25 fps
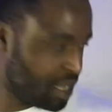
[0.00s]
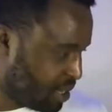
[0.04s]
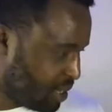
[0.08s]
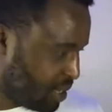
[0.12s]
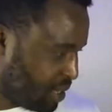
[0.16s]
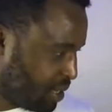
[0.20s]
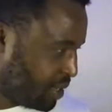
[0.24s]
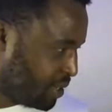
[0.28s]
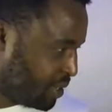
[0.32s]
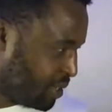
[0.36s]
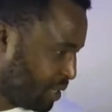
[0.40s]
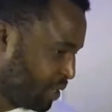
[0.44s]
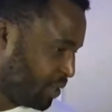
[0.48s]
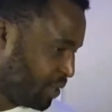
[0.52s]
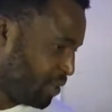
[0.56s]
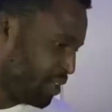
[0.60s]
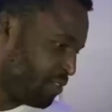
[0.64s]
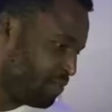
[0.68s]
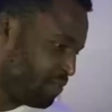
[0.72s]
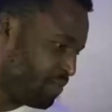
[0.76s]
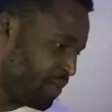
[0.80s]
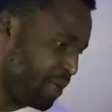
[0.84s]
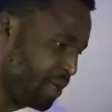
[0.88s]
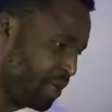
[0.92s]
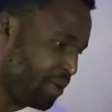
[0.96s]
I don't
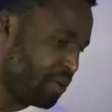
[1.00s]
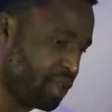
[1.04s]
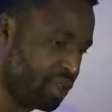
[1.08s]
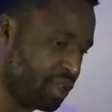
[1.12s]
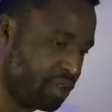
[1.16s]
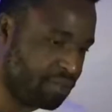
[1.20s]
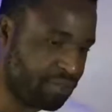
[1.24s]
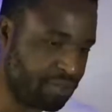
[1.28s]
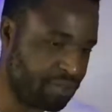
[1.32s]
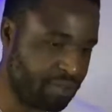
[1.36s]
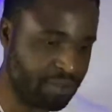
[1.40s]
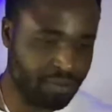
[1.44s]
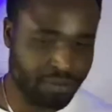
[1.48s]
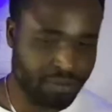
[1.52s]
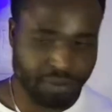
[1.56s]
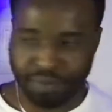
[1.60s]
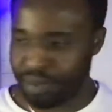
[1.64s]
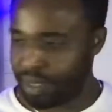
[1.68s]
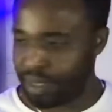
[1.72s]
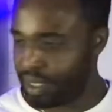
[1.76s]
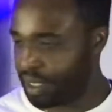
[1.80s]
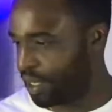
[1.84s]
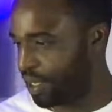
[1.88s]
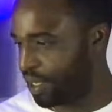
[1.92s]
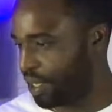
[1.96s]
have my other phone with
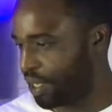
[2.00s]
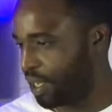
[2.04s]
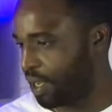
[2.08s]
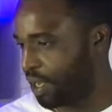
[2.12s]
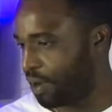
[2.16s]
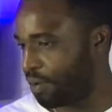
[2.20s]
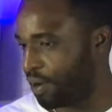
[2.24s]
me here.